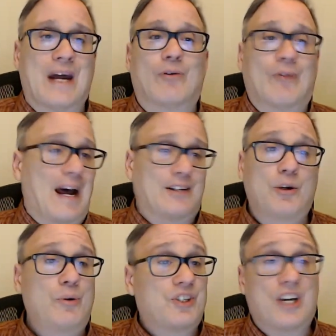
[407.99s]
Now
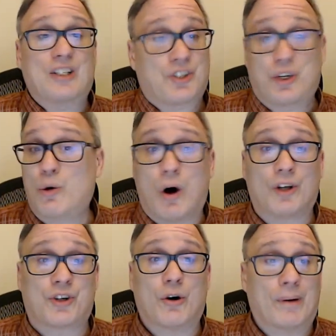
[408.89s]
Raty was 6'2"
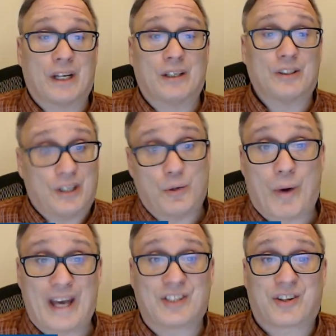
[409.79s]
also, but he
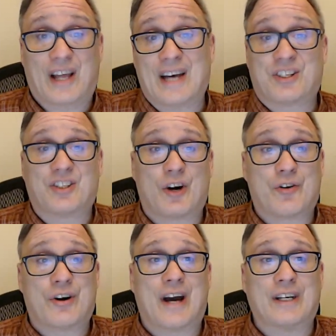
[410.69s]
weighs less. He's
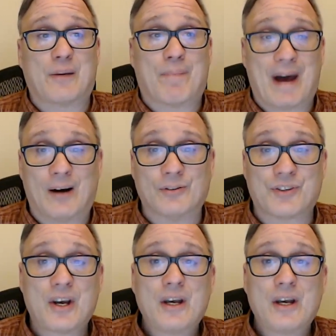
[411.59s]
190 pounds.